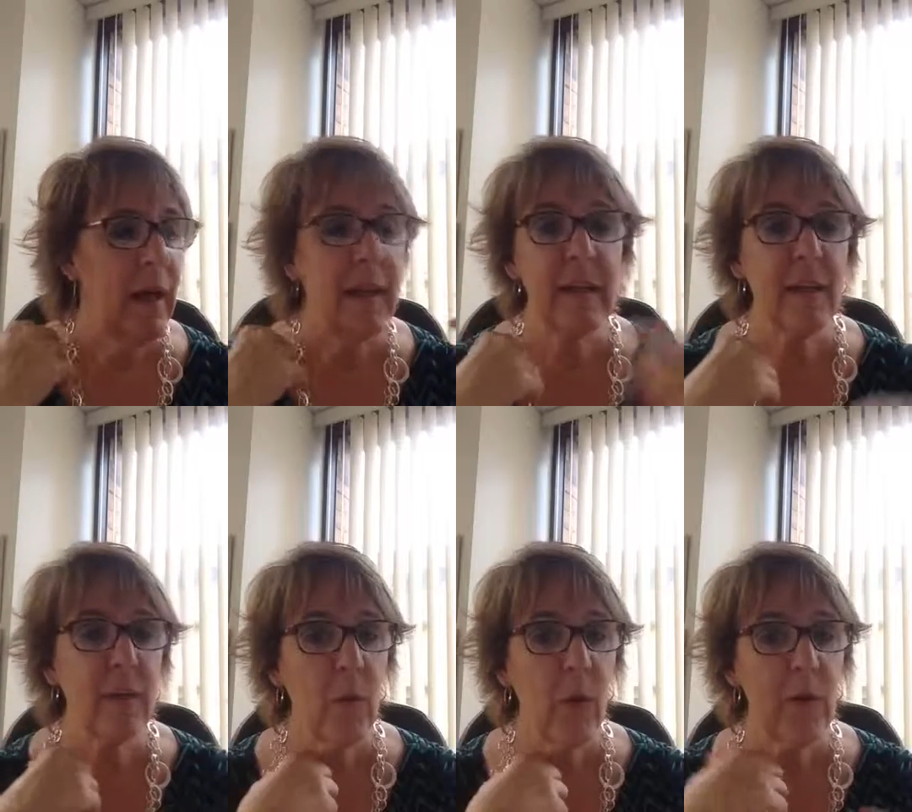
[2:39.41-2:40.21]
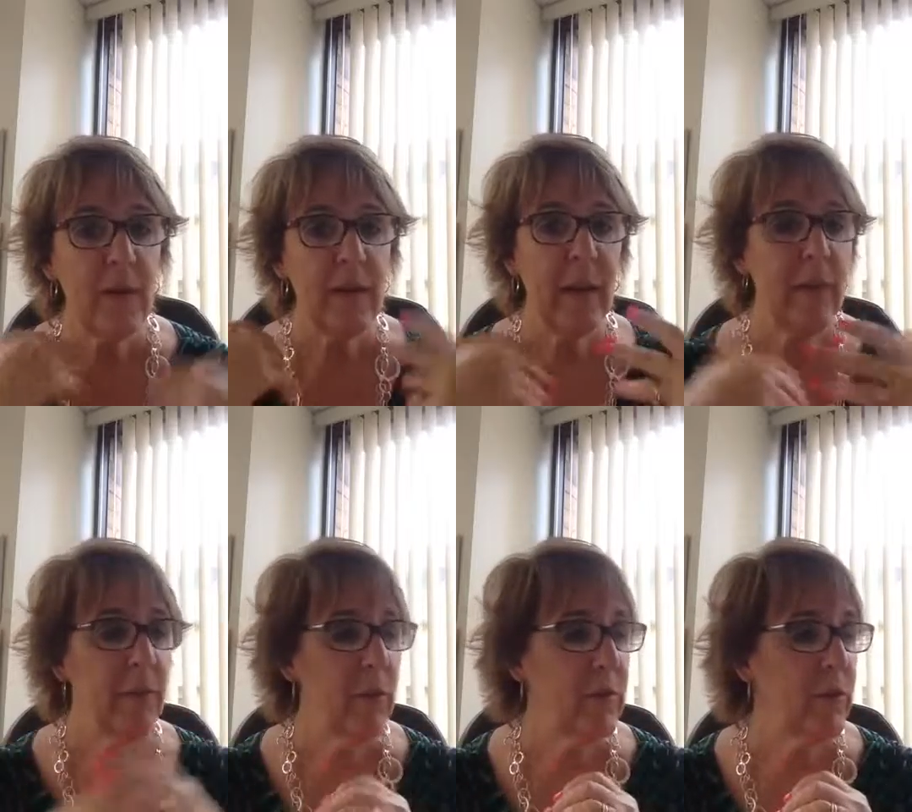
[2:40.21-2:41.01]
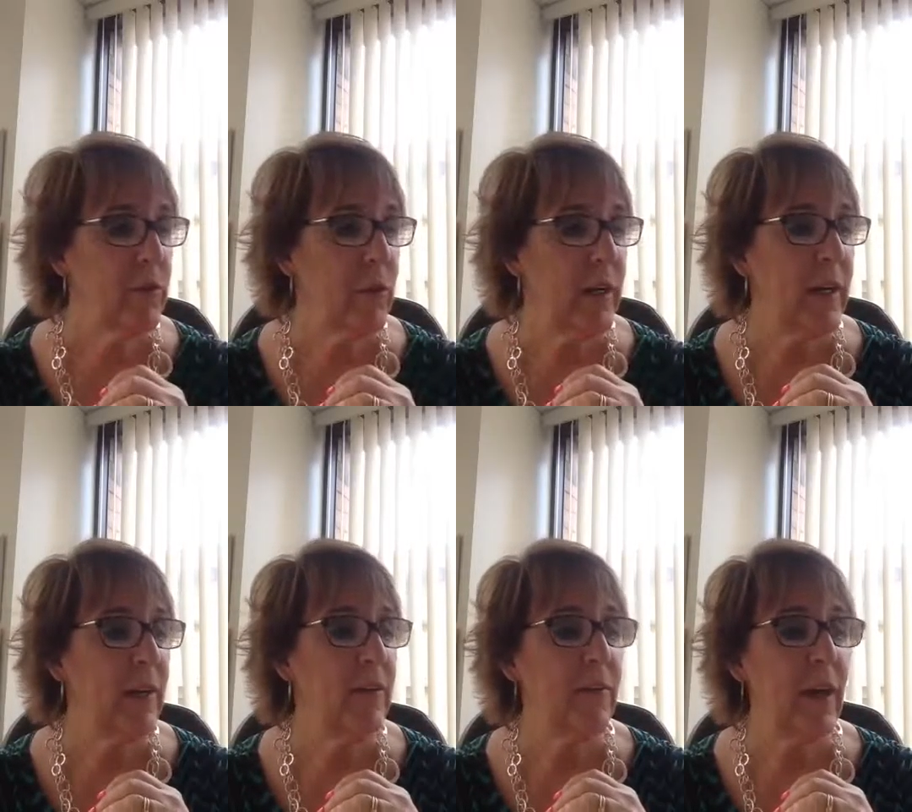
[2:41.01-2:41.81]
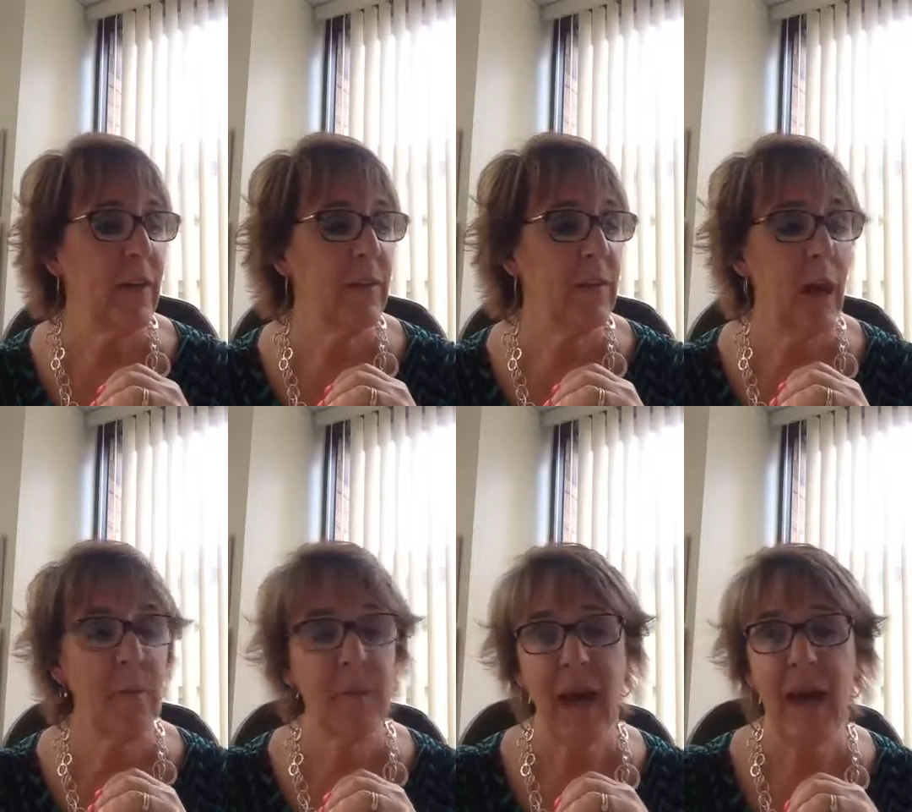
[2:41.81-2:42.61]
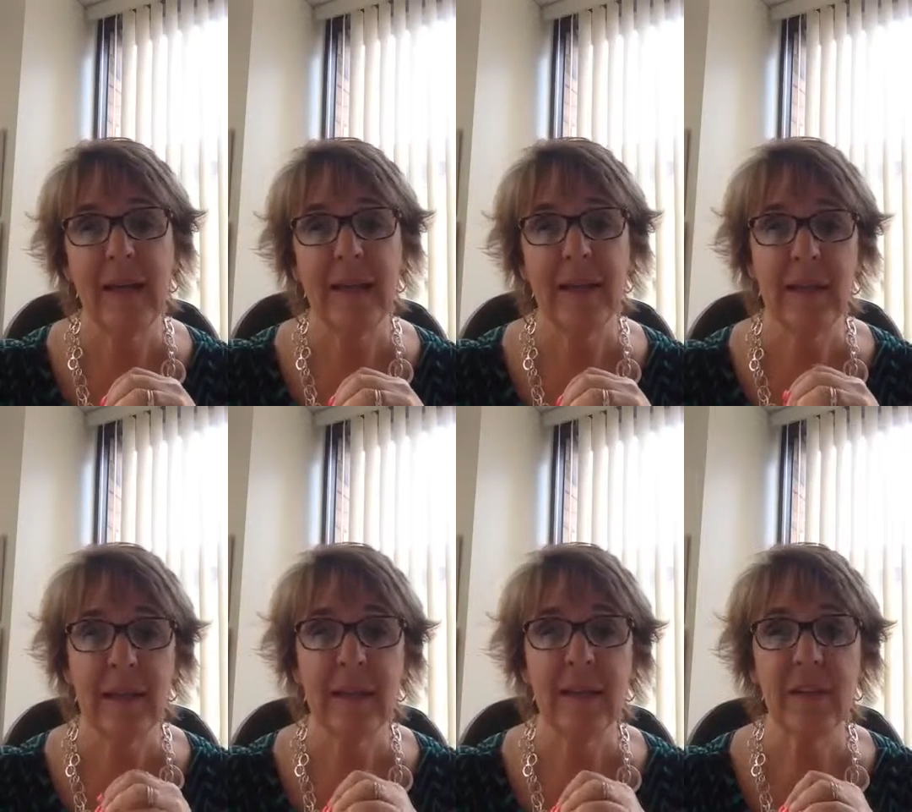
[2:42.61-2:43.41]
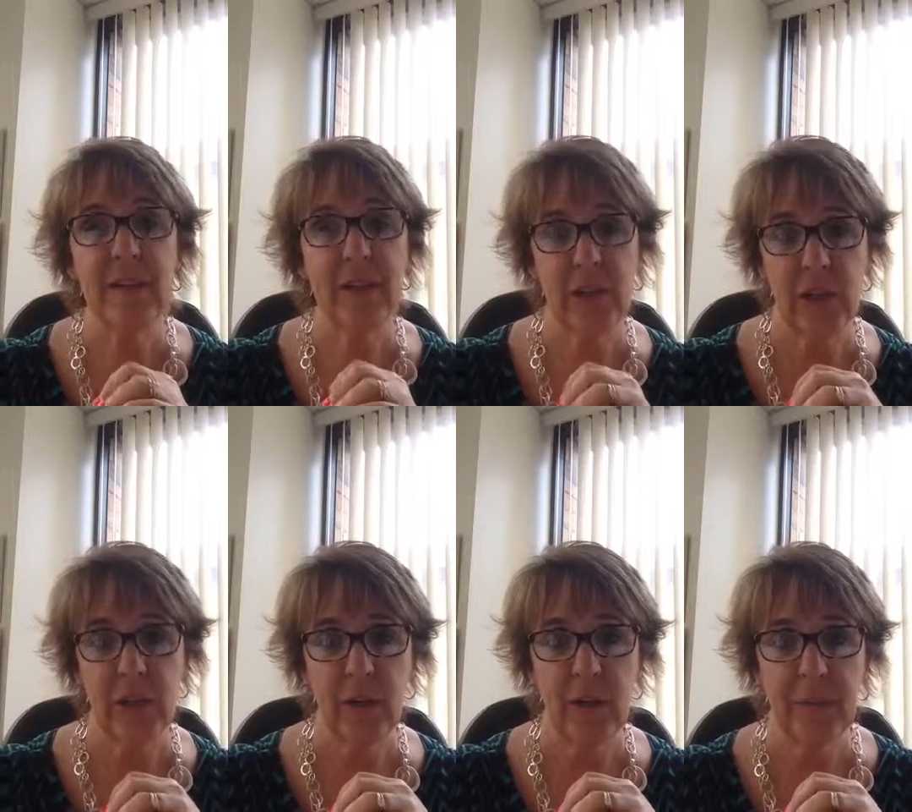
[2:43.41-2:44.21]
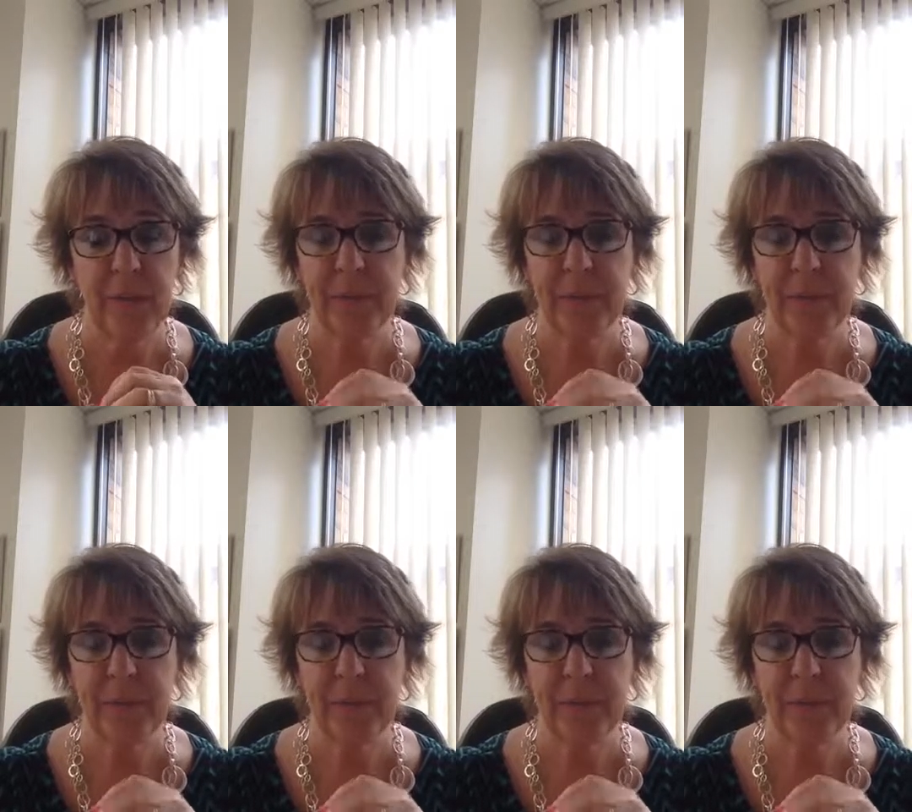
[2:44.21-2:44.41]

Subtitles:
And again, the quote of the day for those of you joining is, faith is not blind, it is visionary.